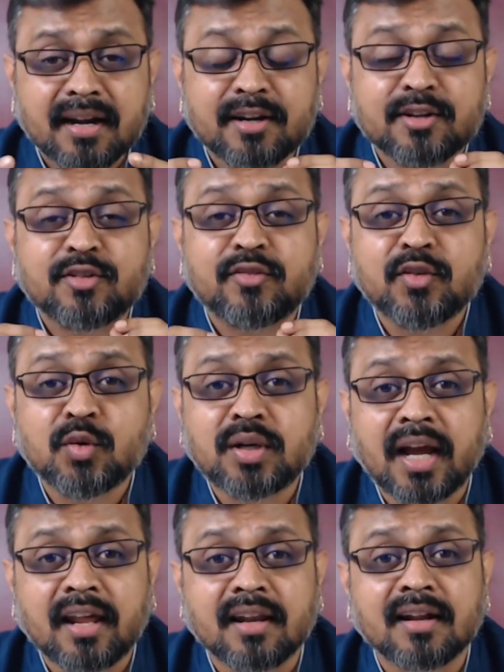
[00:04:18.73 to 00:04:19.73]
it is
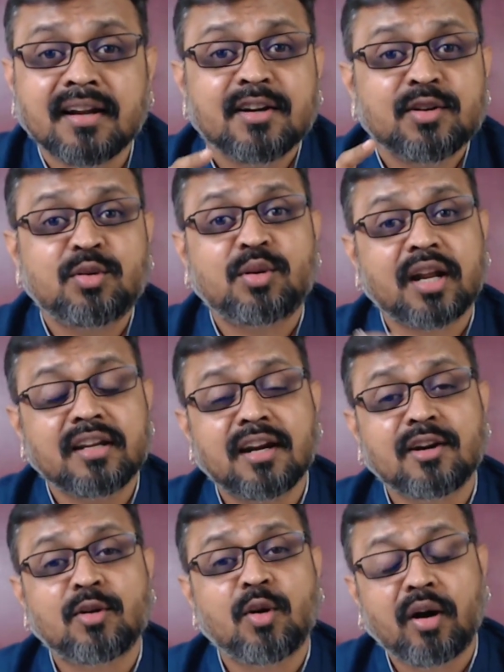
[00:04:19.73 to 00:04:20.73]
futile to try
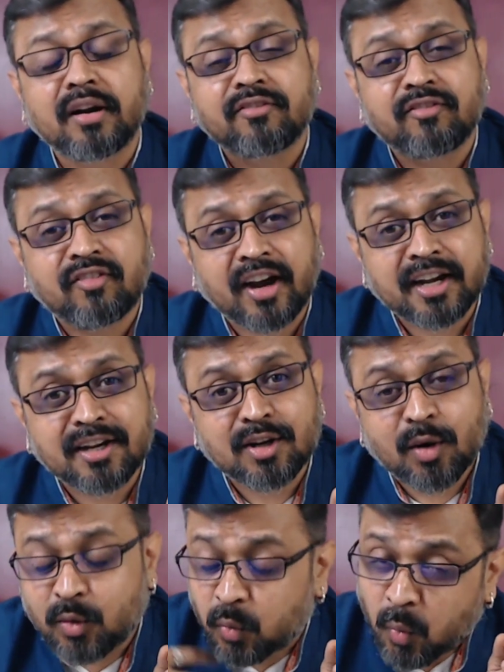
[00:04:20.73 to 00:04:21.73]
and go and find
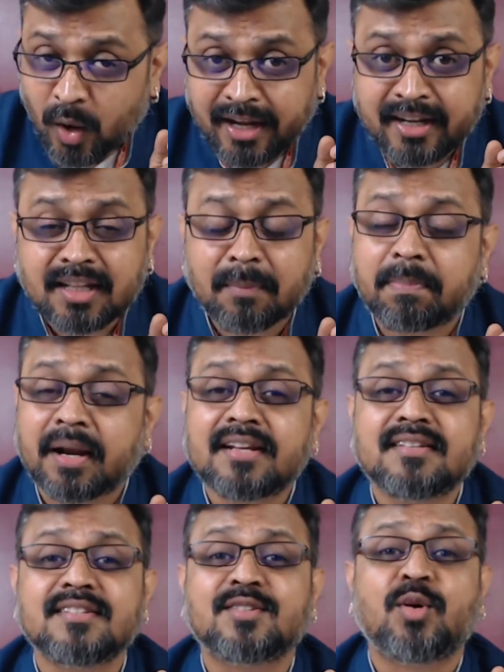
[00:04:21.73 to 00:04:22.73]
out why the
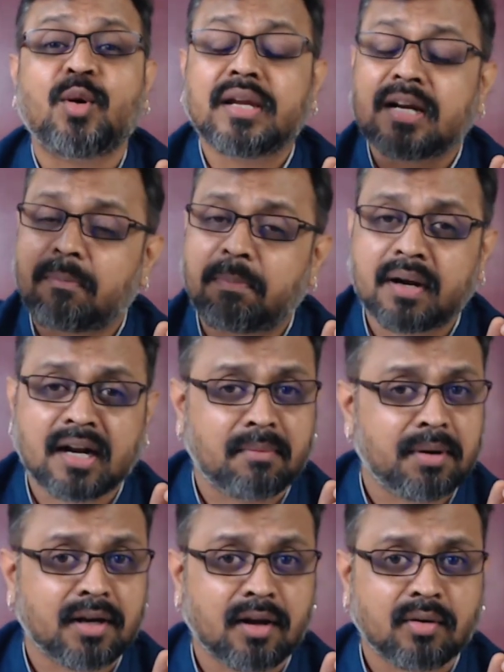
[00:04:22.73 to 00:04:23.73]
price is going up or
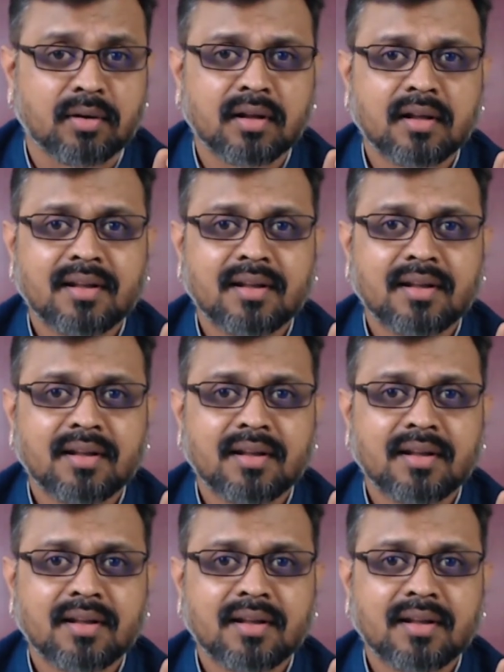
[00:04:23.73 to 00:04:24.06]
coming down.